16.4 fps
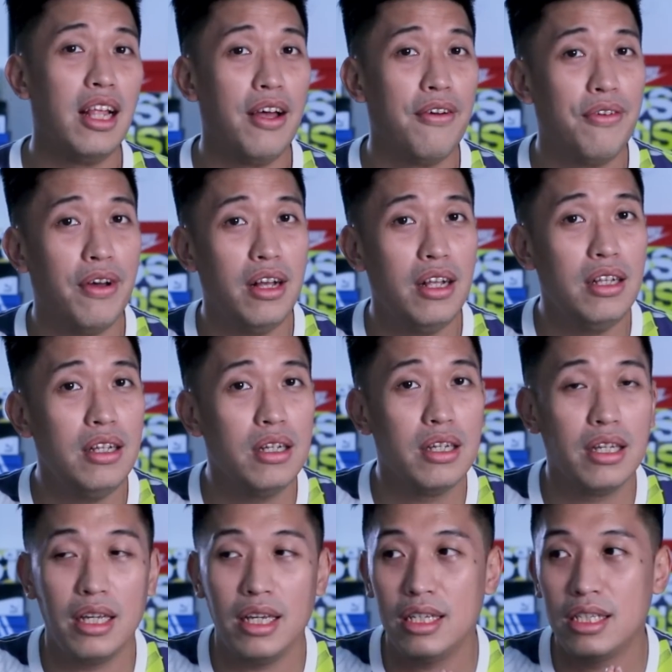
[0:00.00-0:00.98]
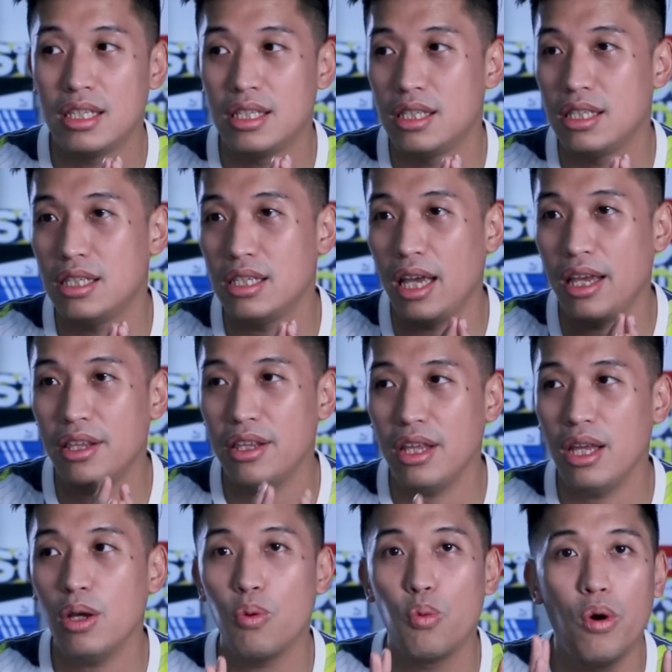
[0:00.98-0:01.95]
Level is, I
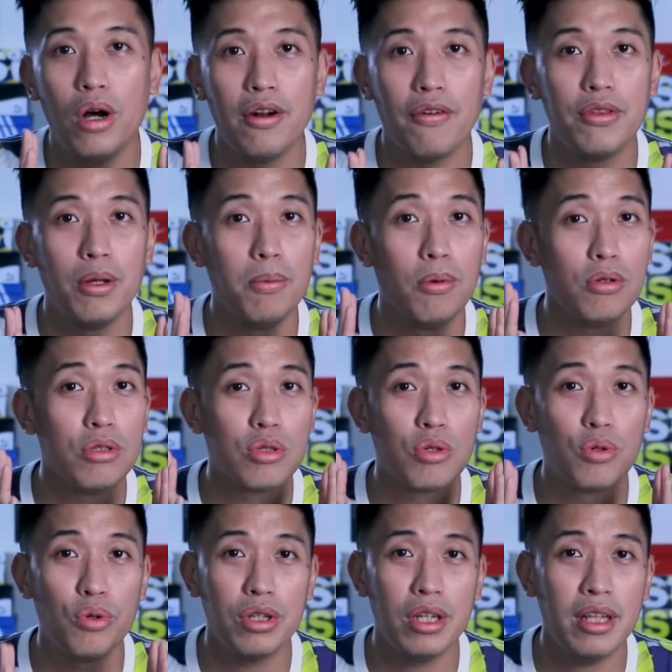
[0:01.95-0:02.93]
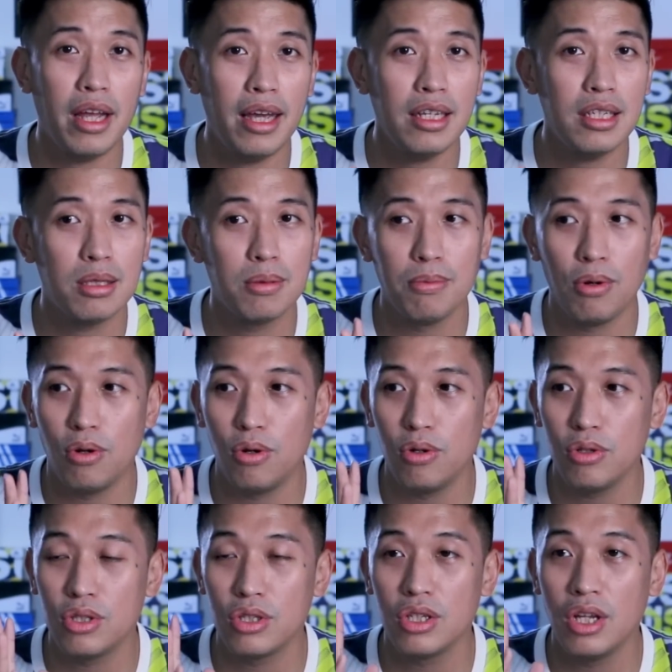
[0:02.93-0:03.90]
think, one of the most scrutinized,
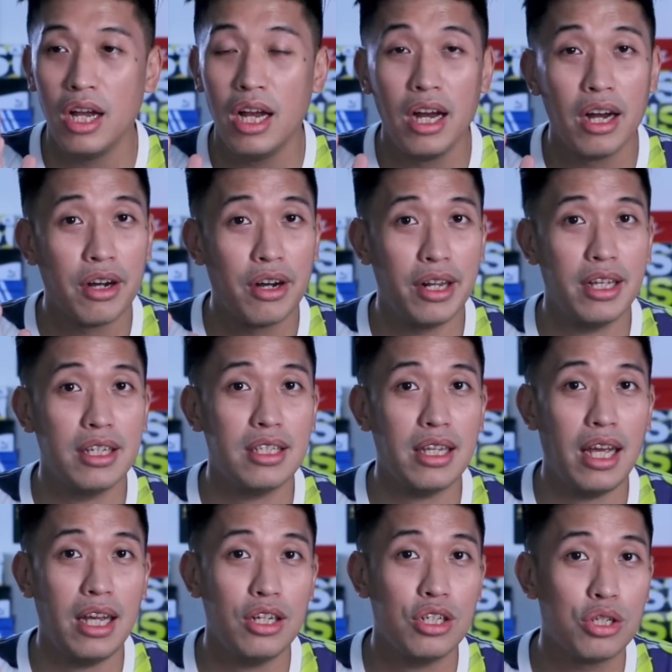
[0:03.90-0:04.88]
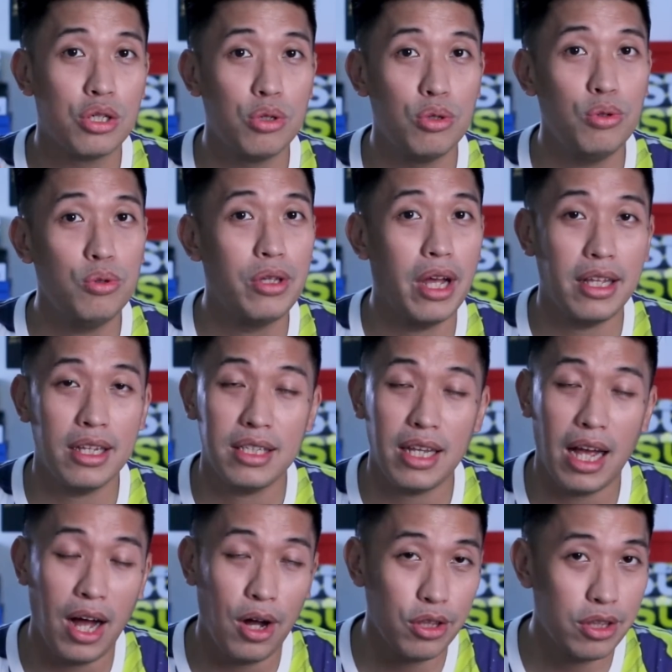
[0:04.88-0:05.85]
most criticized shoe that is
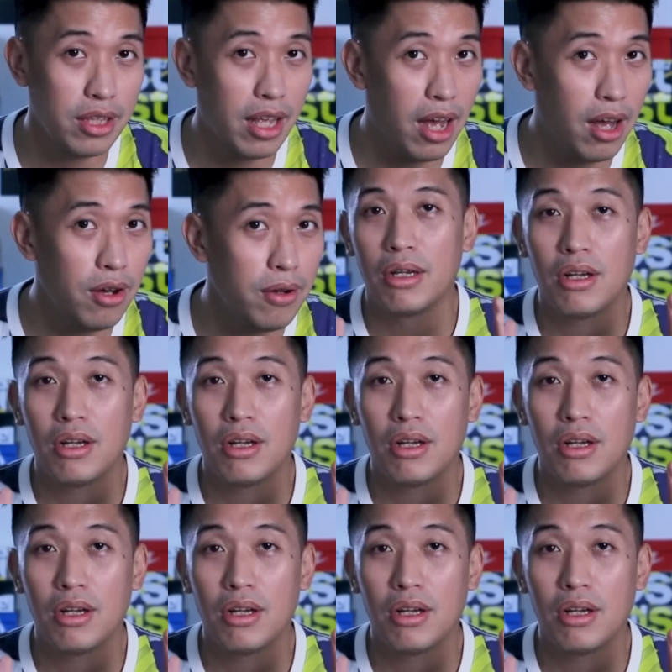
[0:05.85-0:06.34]
out now